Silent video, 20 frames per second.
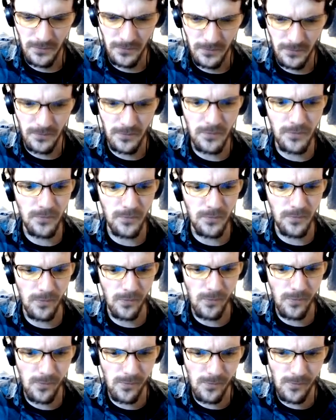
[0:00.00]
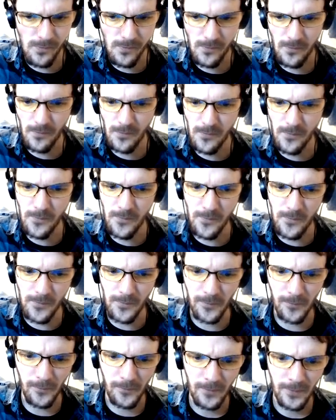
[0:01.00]
Mm-hmm, mm-hmm,
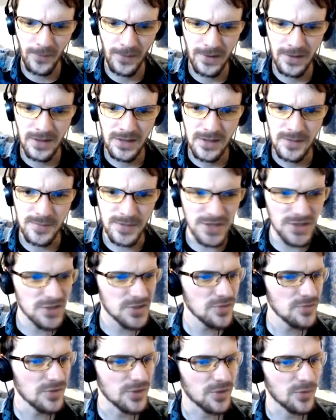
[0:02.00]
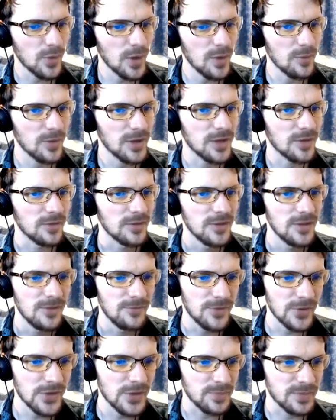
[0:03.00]
mm-hmm. But he's doing quite well.
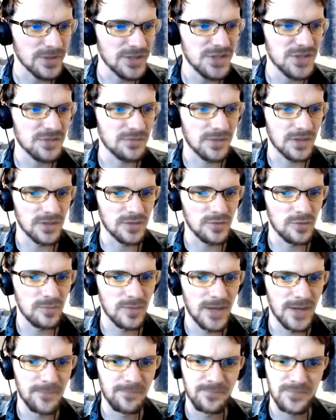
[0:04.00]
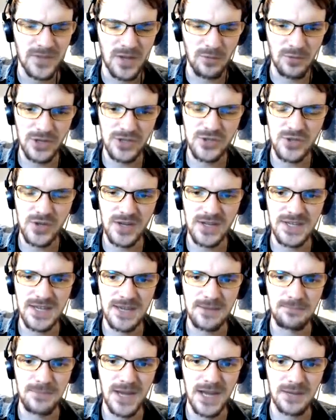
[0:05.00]
Very pleased with the little man. I want to try and get
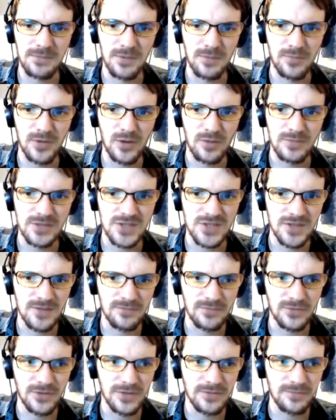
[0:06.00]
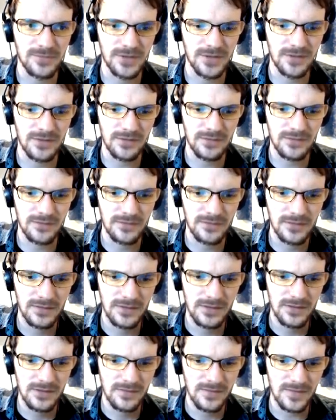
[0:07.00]
him Magma Bomb at some point, but
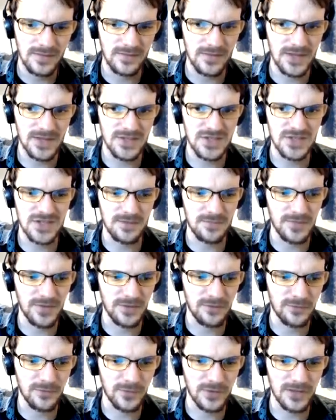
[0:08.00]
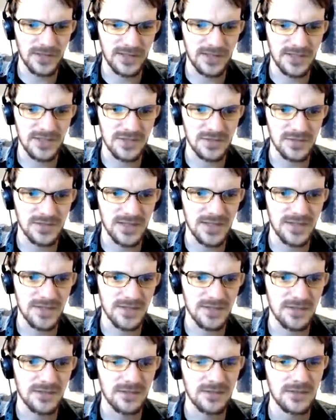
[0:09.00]
that's something for a little
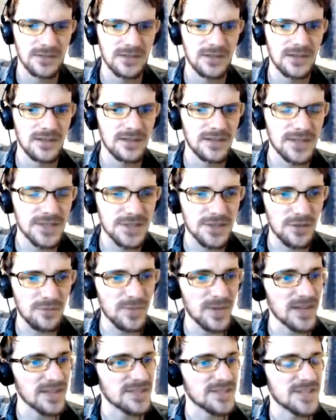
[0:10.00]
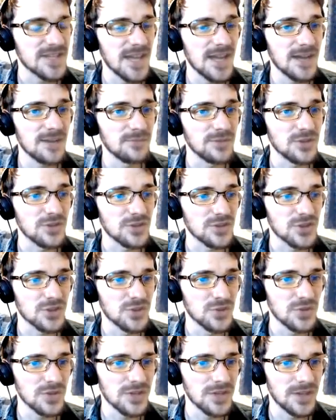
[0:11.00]
later. Let's go back to town. We got a
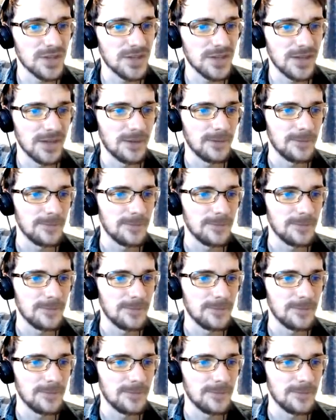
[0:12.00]
shortcut now.